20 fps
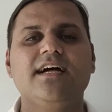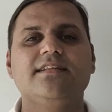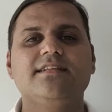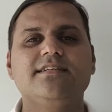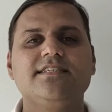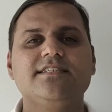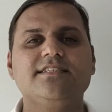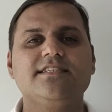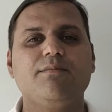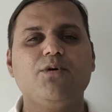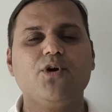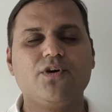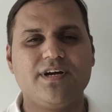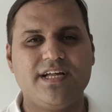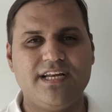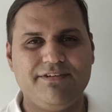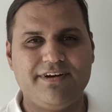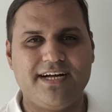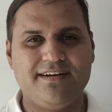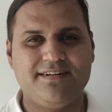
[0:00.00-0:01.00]
This is Amok
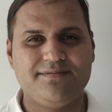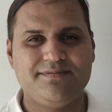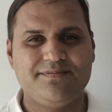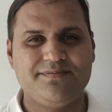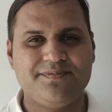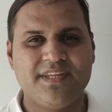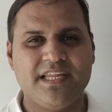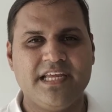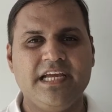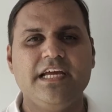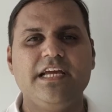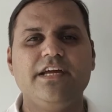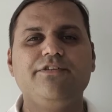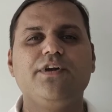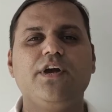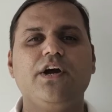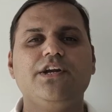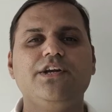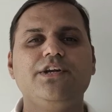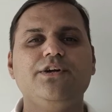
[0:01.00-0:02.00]
Kaliwa. If
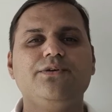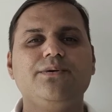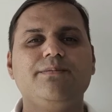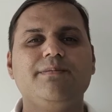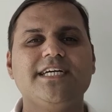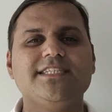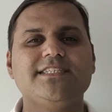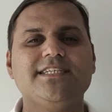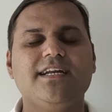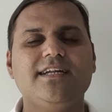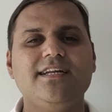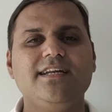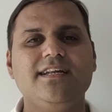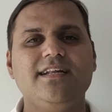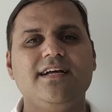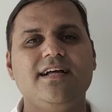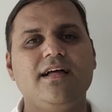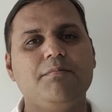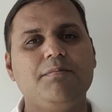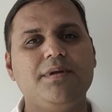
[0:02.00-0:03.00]
you are new to my
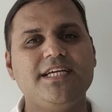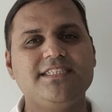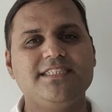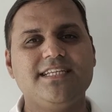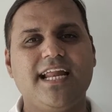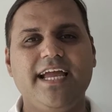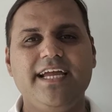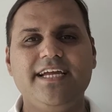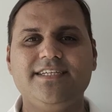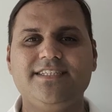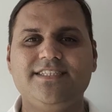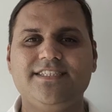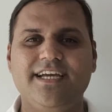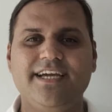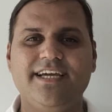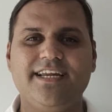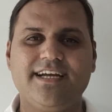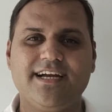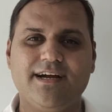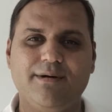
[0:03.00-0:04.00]
channel, please like,
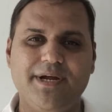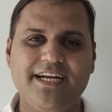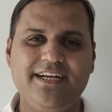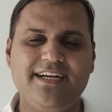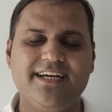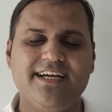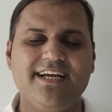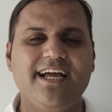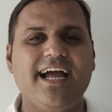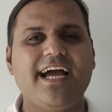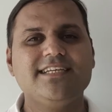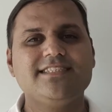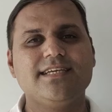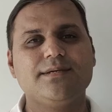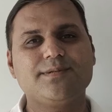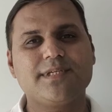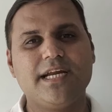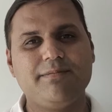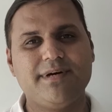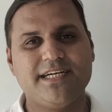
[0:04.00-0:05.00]
share, comment and
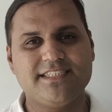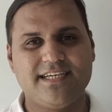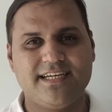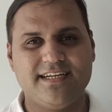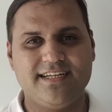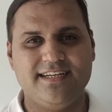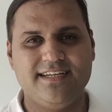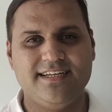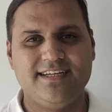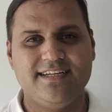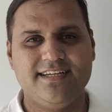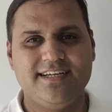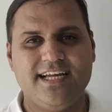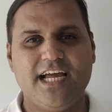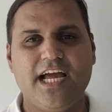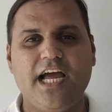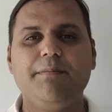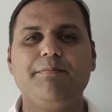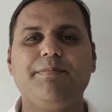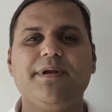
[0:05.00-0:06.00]
subscribe my channel
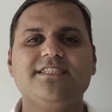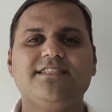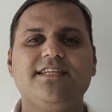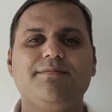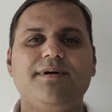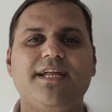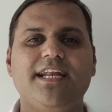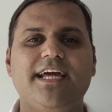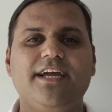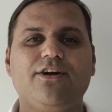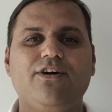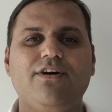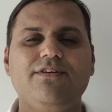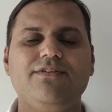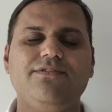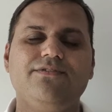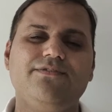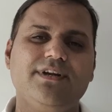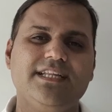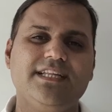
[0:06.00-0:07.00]
and press the bell
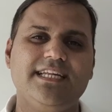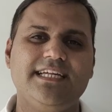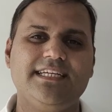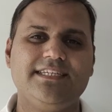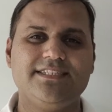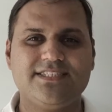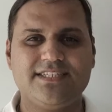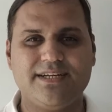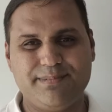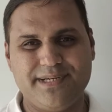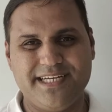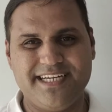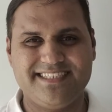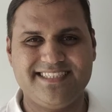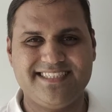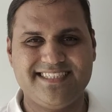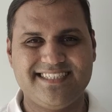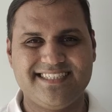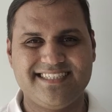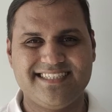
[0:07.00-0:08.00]
icon for the latest
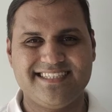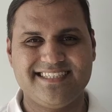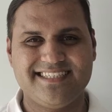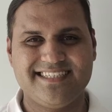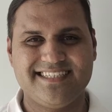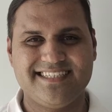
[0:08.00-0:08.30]
updates.